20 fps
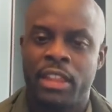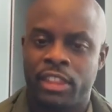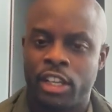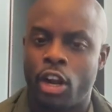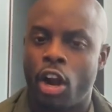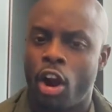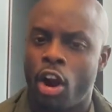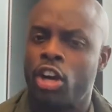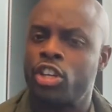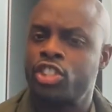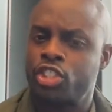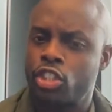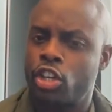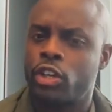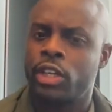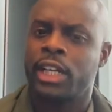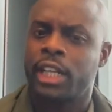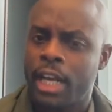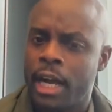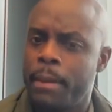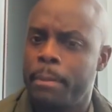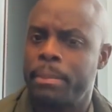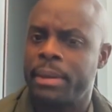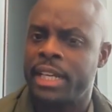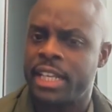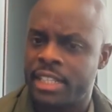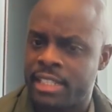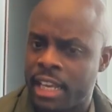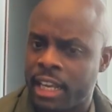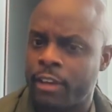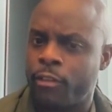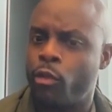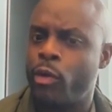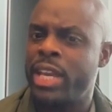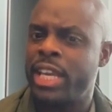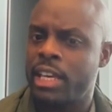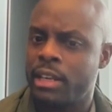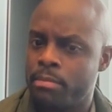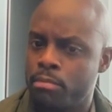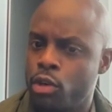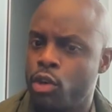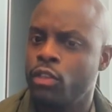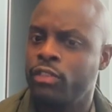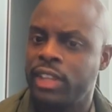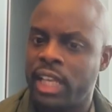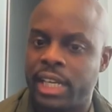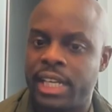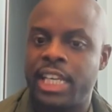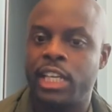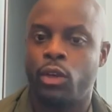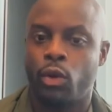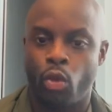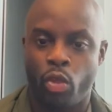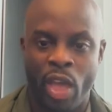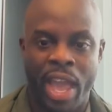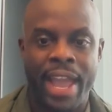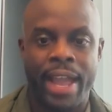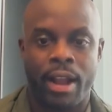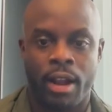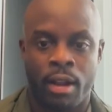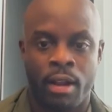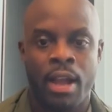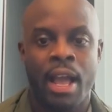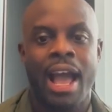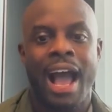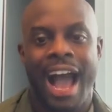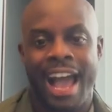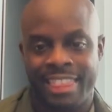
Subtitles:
there are certain companies that if we can move the needle there,